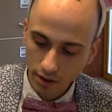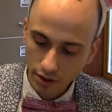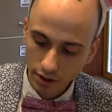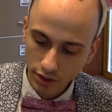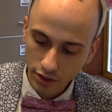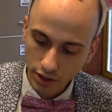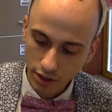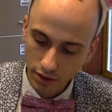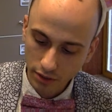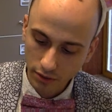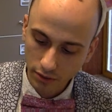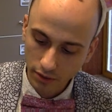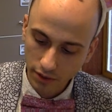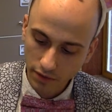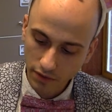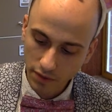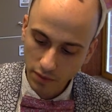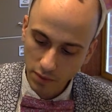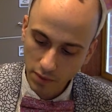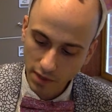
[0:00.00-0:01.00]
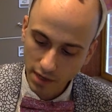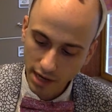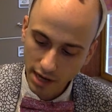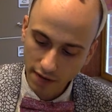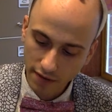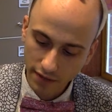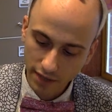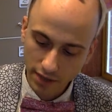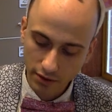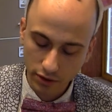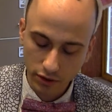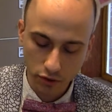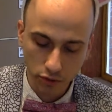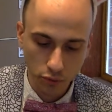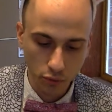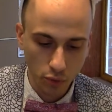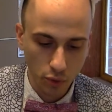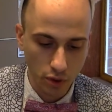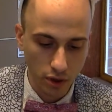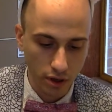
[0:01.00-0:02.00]
So give them about half an hour to
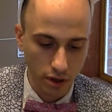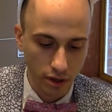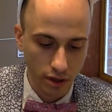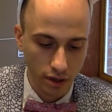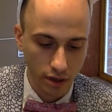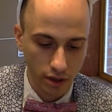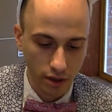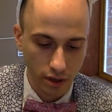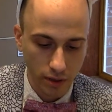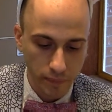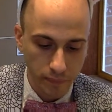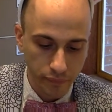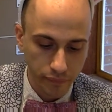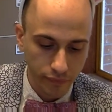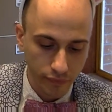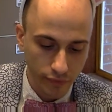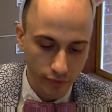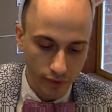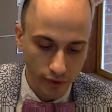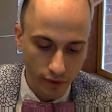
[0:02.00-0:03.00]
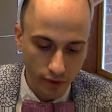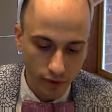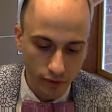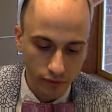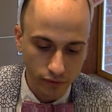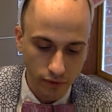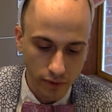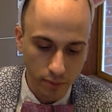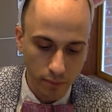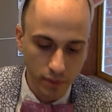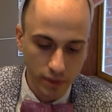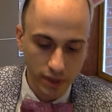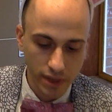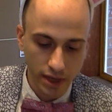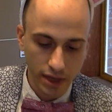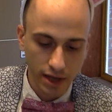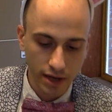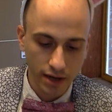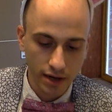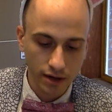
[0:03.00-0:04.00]
work. From
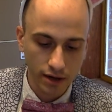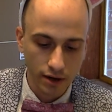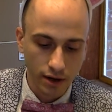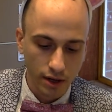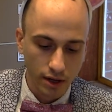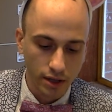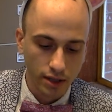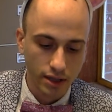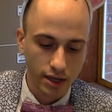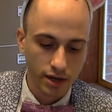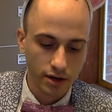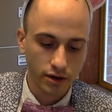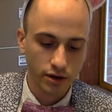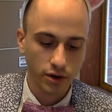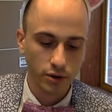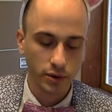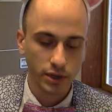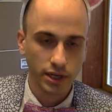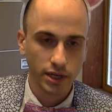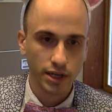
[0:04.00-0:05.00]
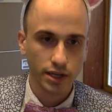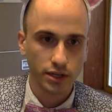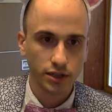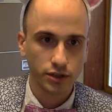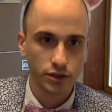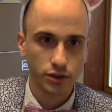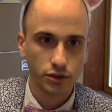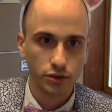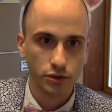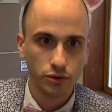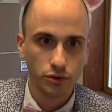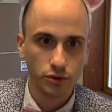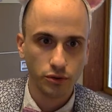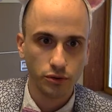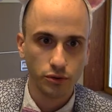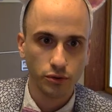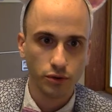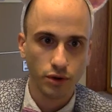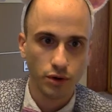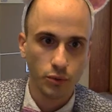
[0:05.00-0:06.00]
there, they are going
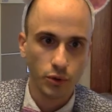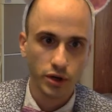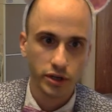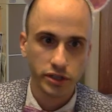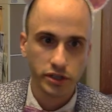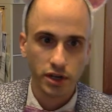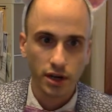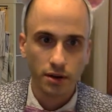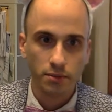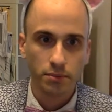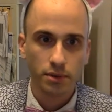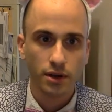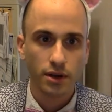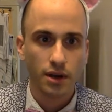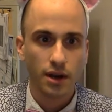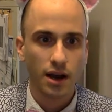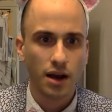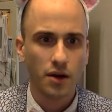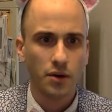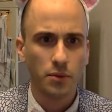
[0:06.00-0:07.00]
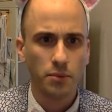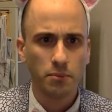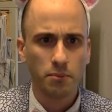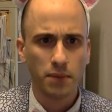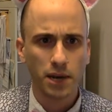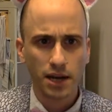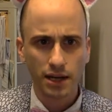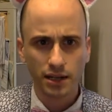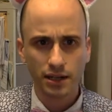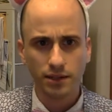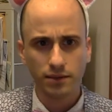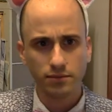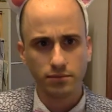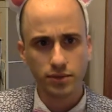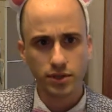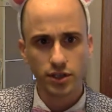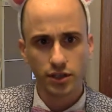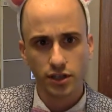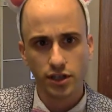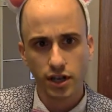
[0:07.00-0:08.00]
into a workshop. My
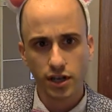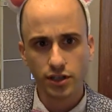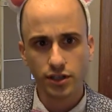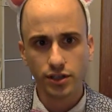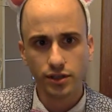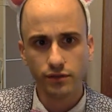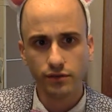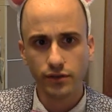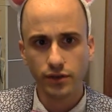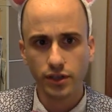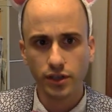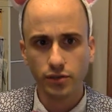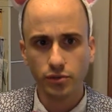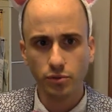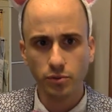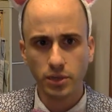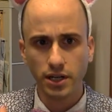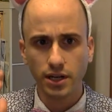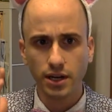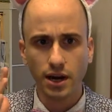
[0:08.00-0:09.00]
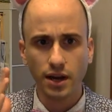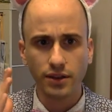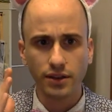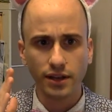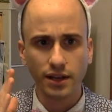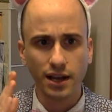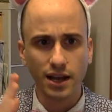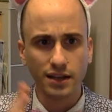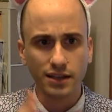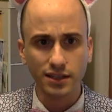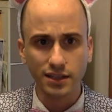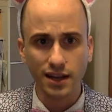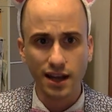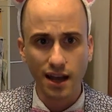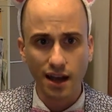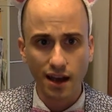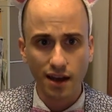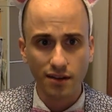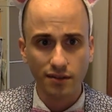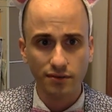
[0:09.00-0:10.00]
suggestion for this would be to cut the class in
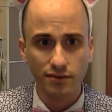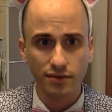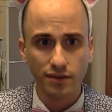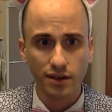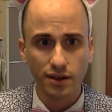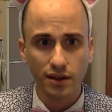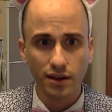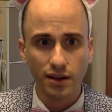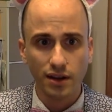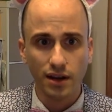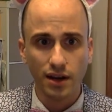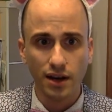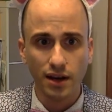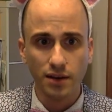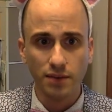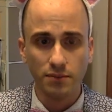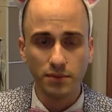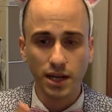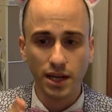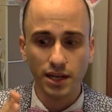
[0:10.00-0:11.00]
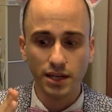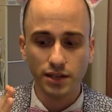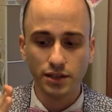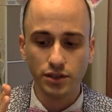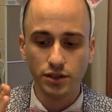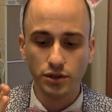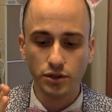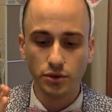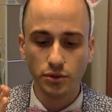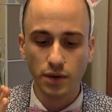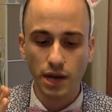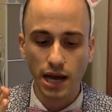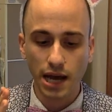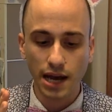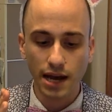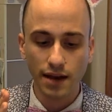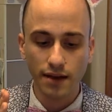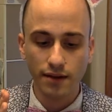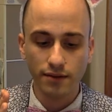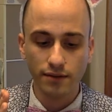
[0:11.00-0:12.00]
half and to
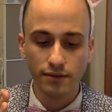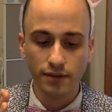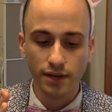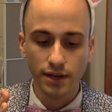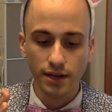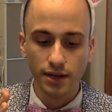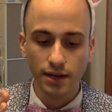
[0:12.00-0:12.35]
have,